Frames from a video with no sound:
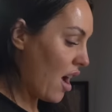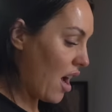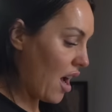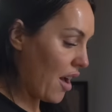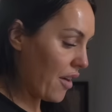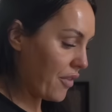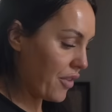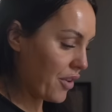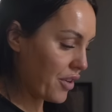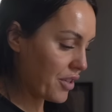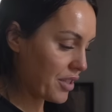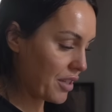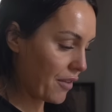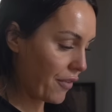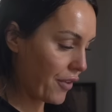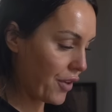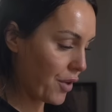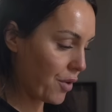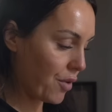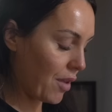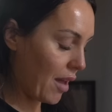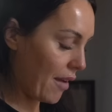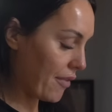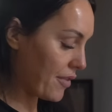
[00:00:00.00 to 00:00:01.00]
Uh, there's a
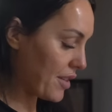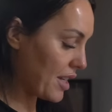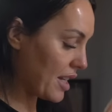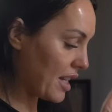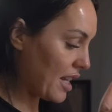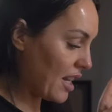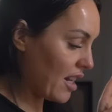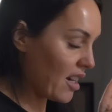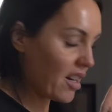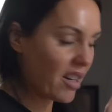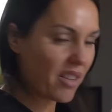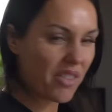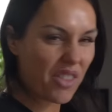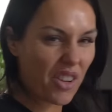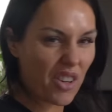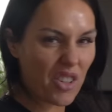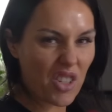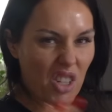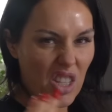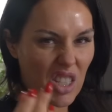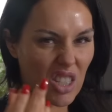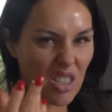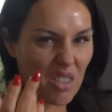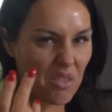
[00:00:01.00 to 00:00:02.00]
few left in here. They're
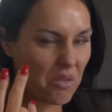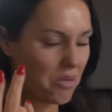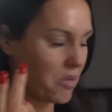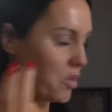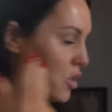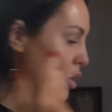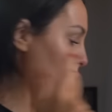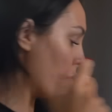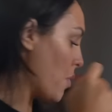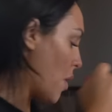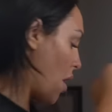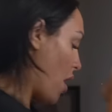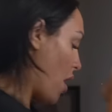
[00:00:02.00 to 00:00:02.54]
just too